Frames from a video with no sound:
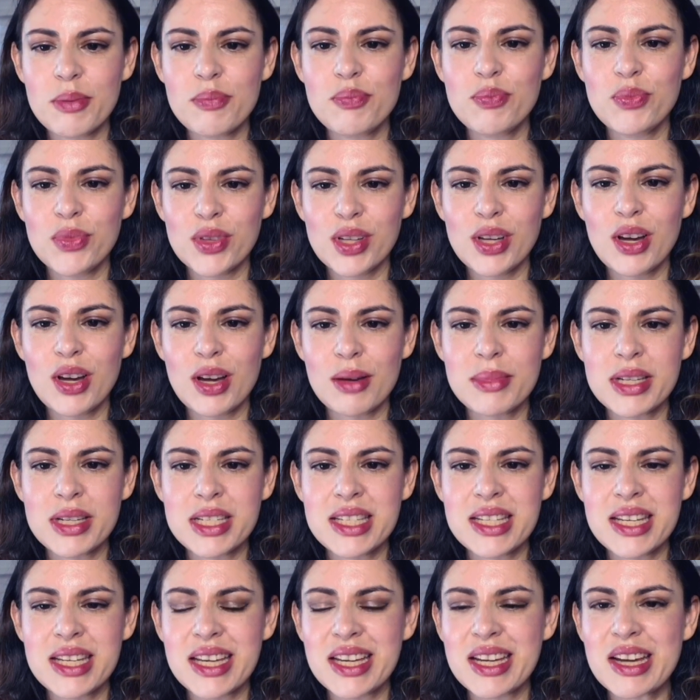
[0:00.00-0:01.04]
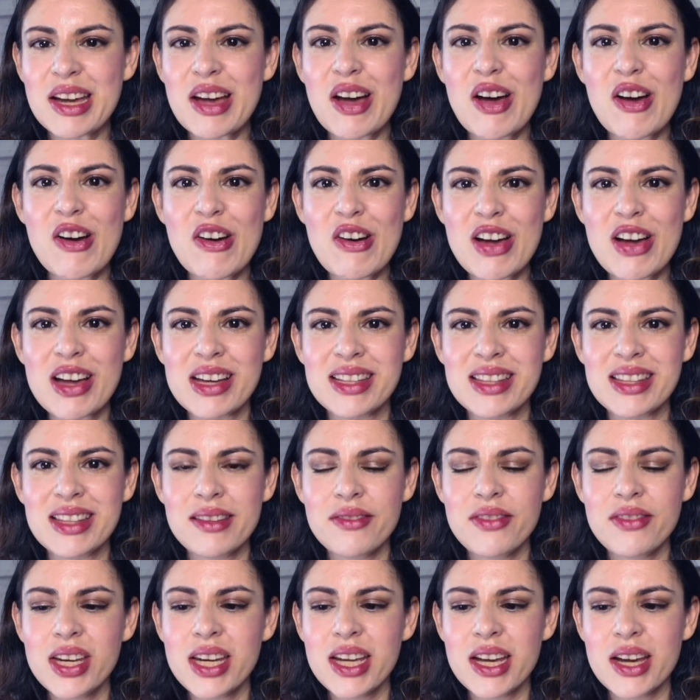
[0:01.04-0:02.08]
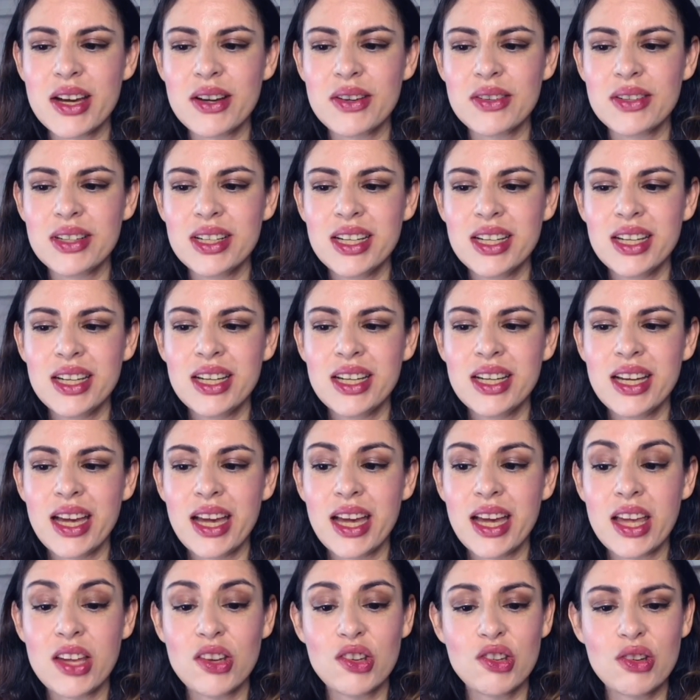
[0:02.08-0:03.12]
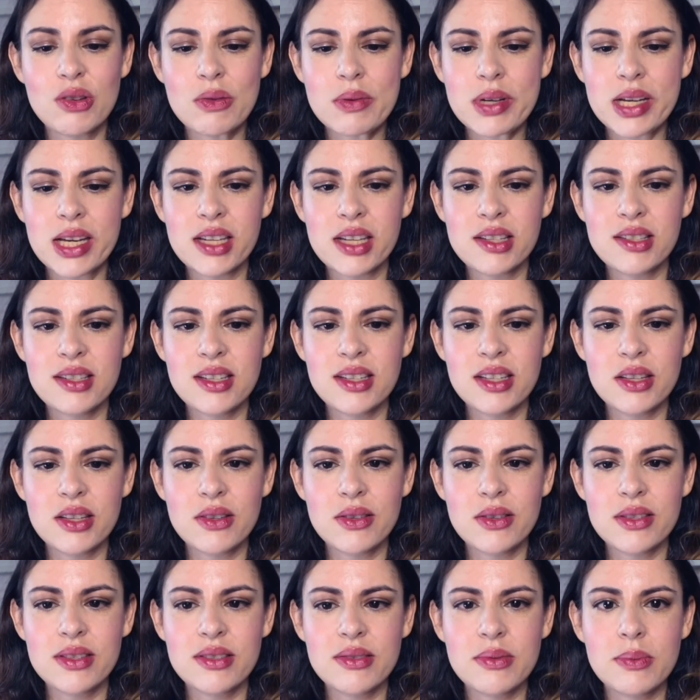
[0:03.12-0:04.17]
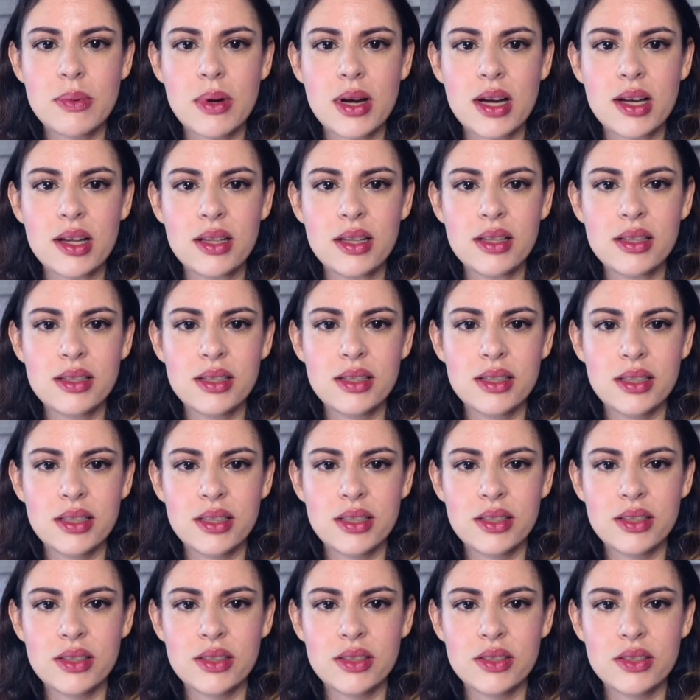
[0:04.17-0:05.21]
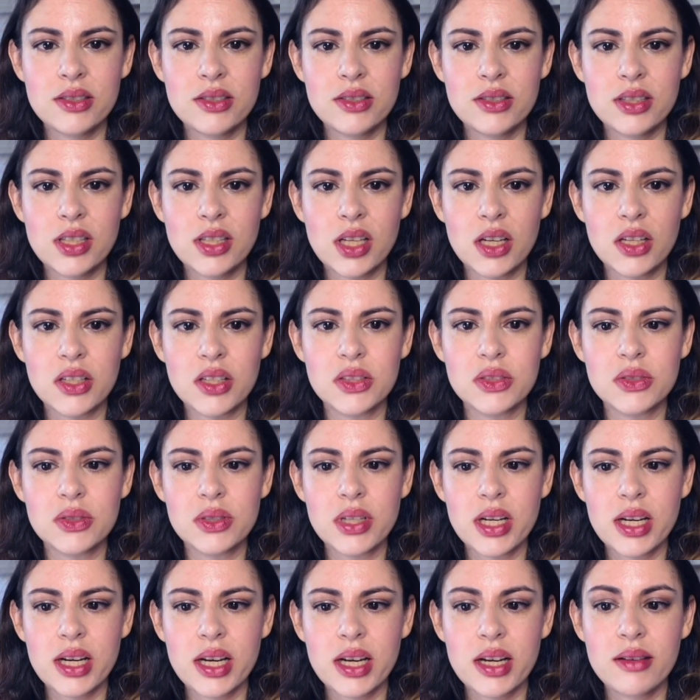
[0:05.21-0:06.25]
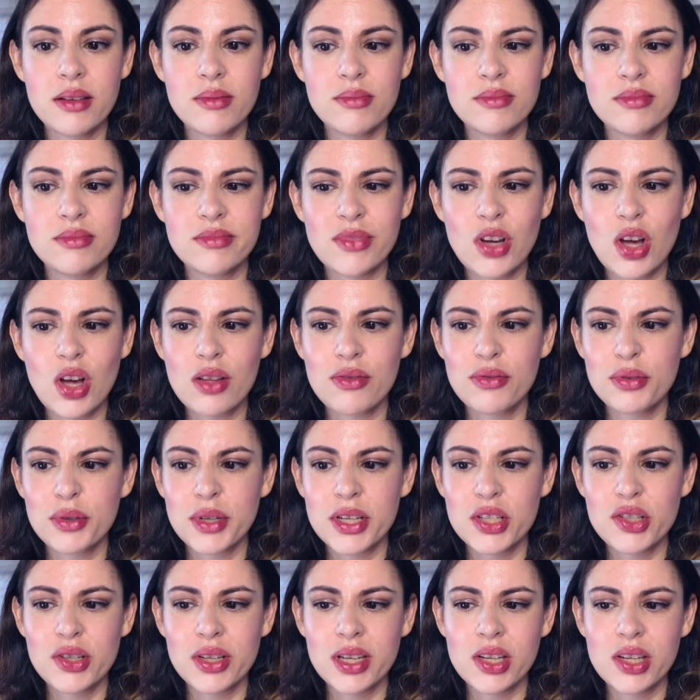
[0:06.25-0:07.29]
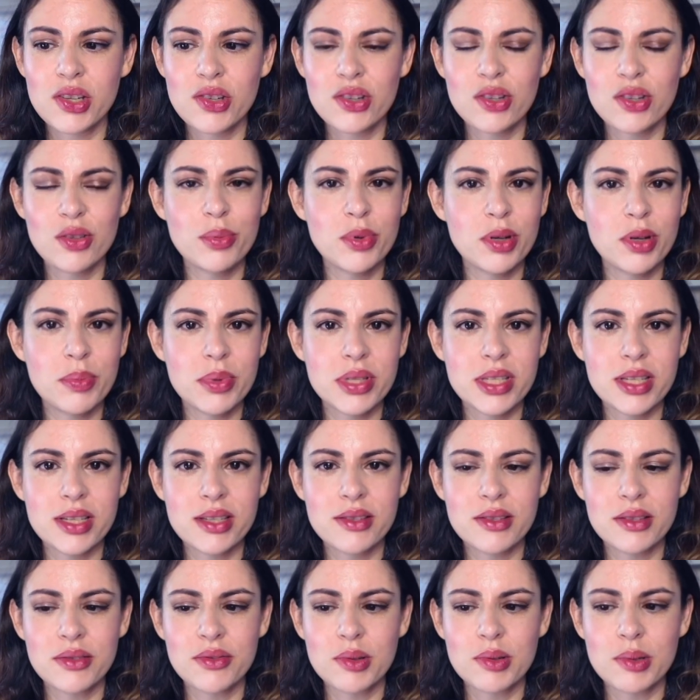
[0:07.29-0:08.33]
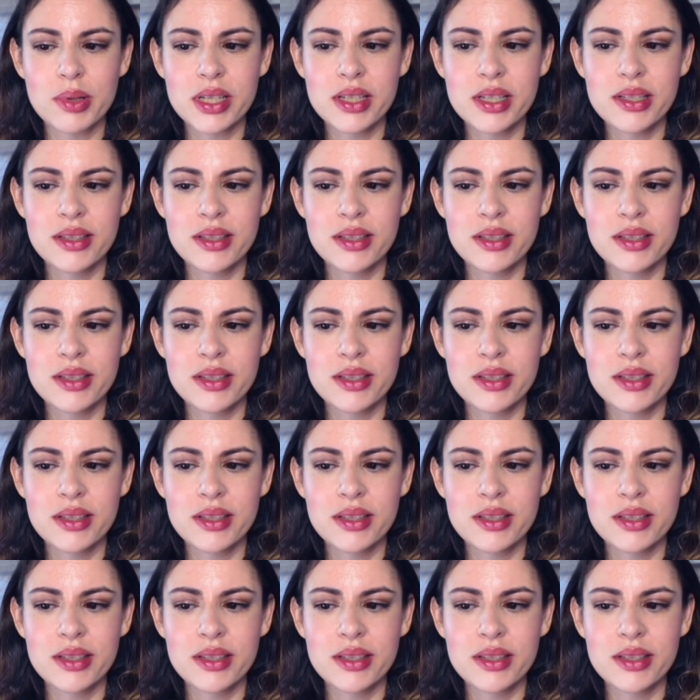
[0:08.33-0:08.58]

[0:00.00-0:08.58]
commenting on the video and showing it to you as well. So, all for educational purposes, of course.